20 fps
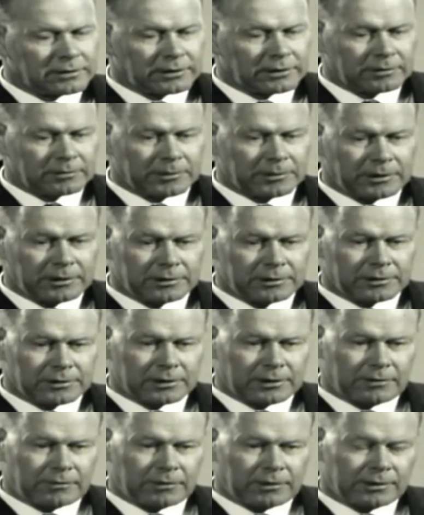And we
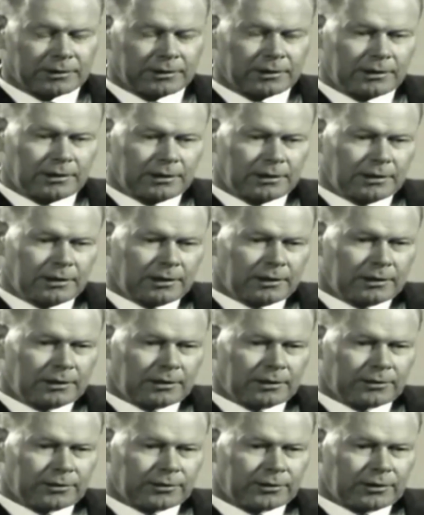discovered
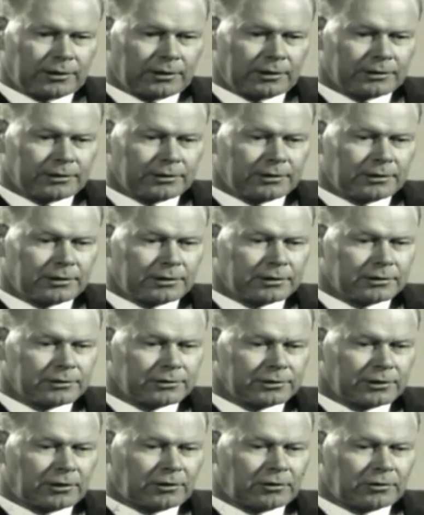a third
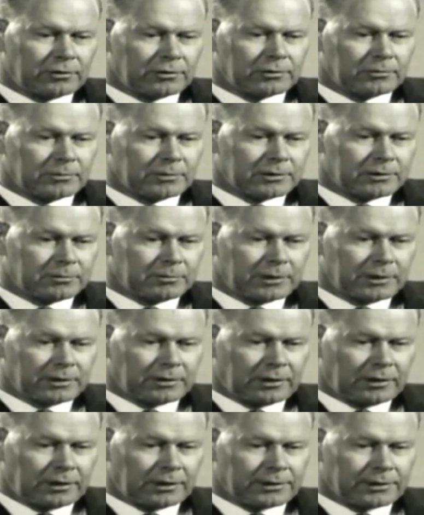zone, which we
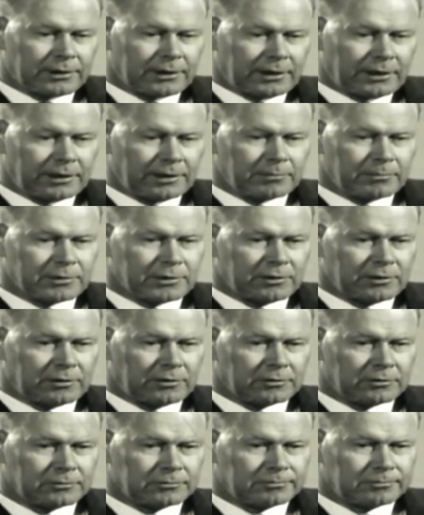call a time
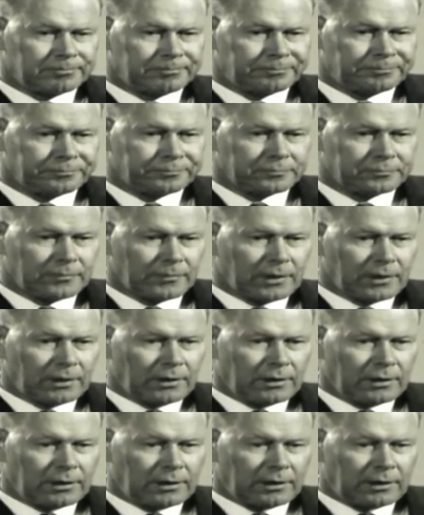zone,
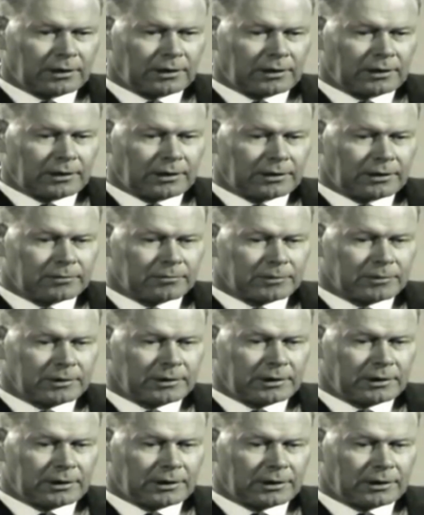uh, and
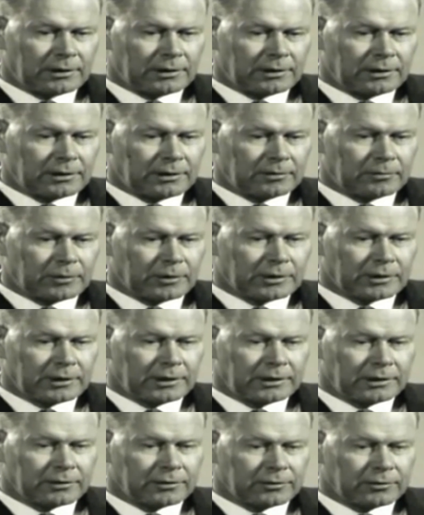we are uh,
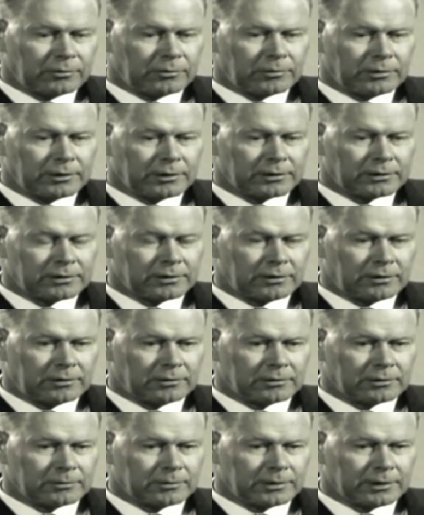working through this
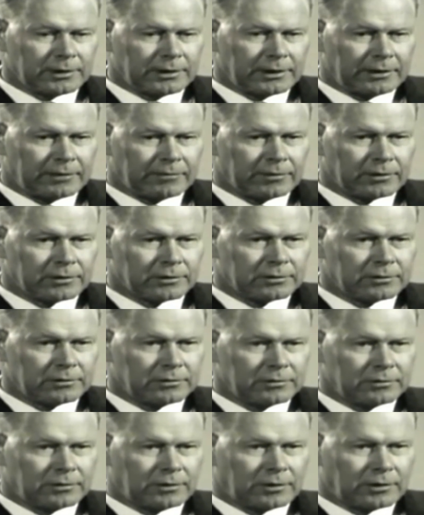zone with an effort
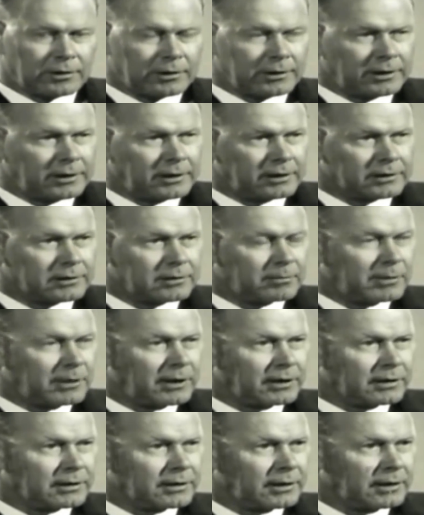to orient the
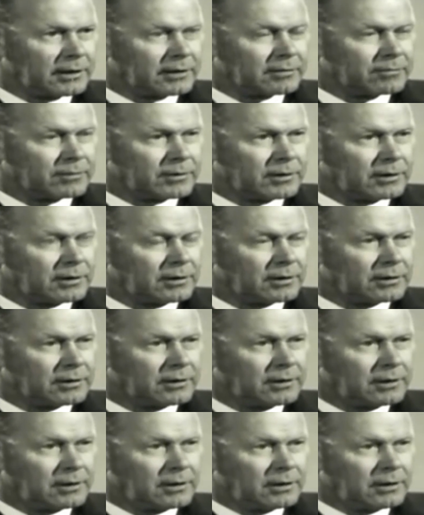magnetic field